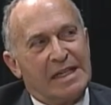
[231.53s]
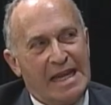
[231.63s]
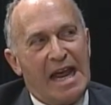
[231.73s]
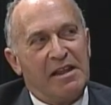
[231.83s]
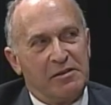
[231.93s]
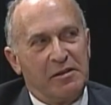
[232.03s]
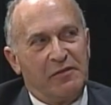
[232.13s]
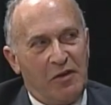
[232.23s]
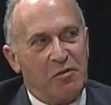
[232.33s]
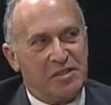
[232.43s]
gather the
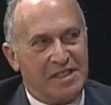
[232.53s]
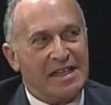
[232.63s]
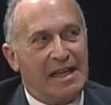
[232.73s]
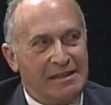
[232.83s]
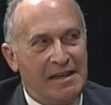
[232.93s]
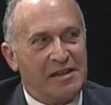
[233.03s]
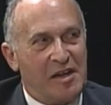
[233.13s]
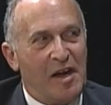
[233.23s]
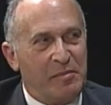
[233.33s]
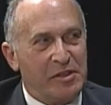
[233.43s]
votes to get that
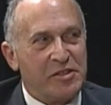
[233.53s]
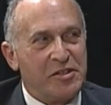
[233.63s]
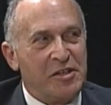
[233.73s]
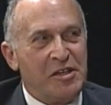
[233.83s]
accomplished,